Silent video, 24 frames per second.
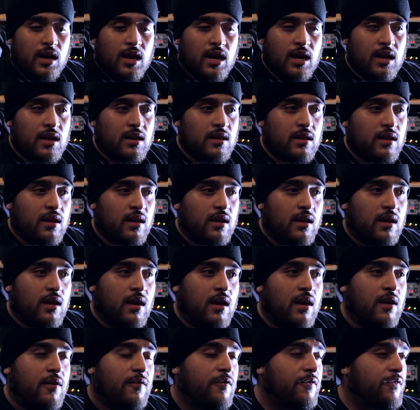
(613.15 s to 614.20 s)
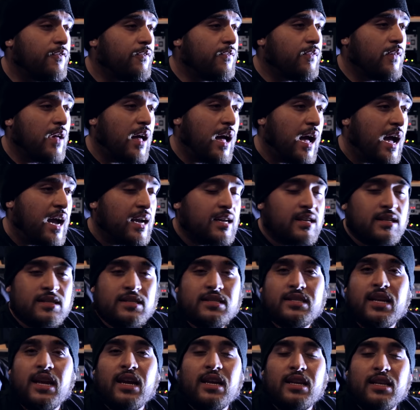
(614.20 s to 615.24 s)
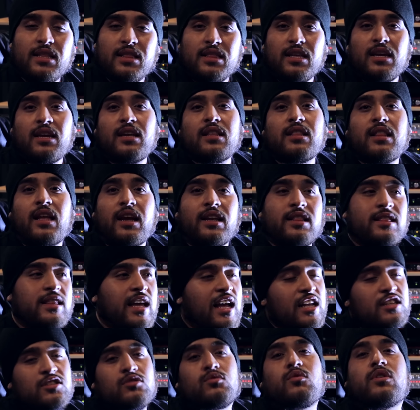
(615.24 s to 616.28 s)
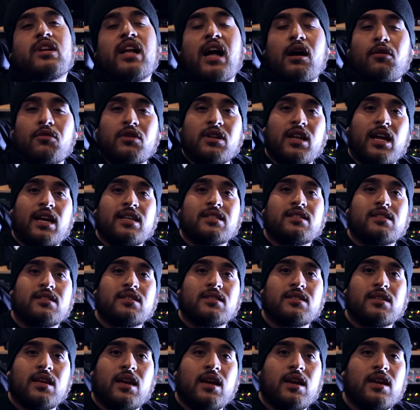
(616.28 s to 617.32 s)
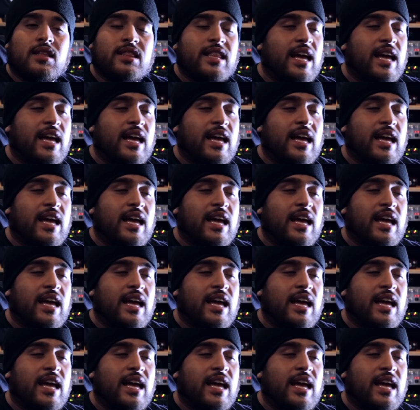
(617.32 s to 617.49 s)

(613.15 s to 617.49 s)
And if I could say anything, like that's what I would like to say.